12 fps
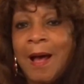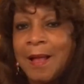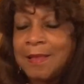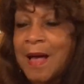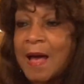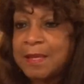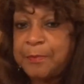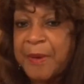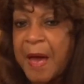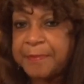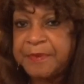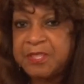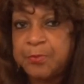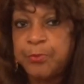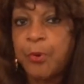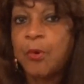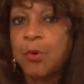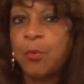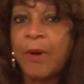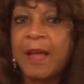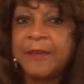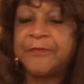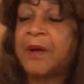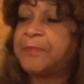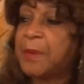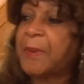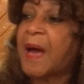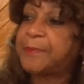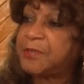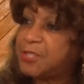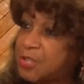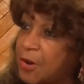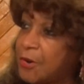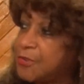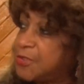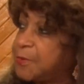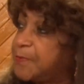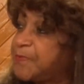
A lot of Baptists broke away from the Baptist Church.